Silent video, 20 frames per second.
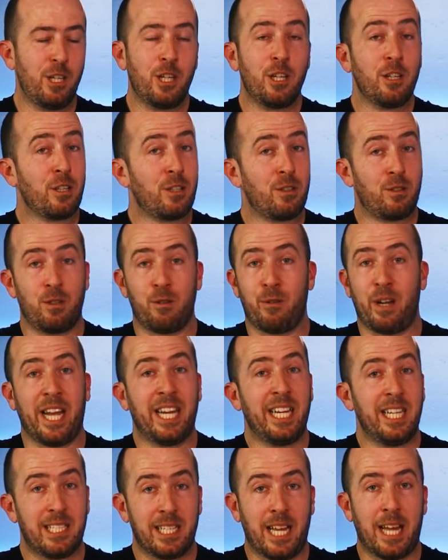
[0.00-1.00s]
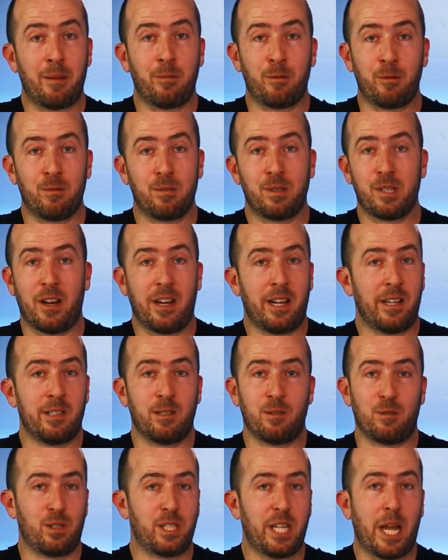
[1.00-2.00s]
you could do any table
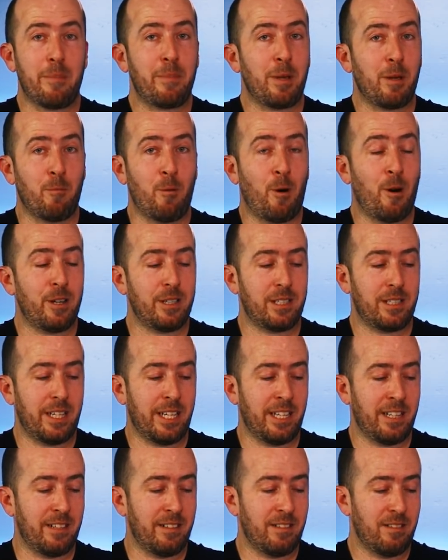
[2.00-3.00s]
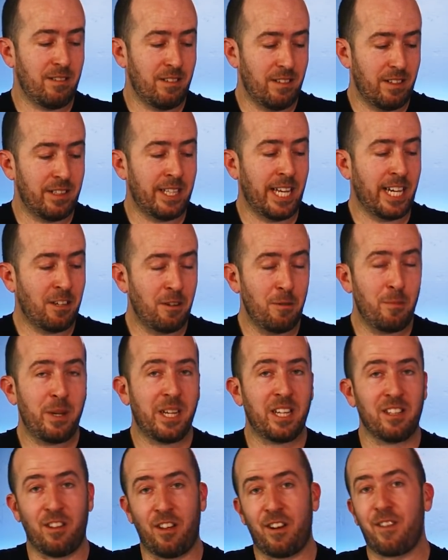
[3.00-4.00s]
size or shape you want, and that could
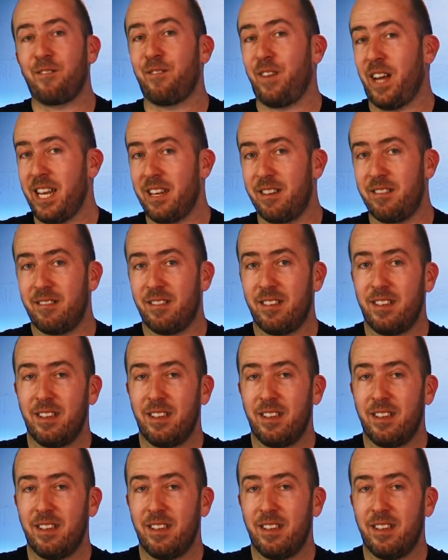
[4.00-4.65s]
be a lot of fun.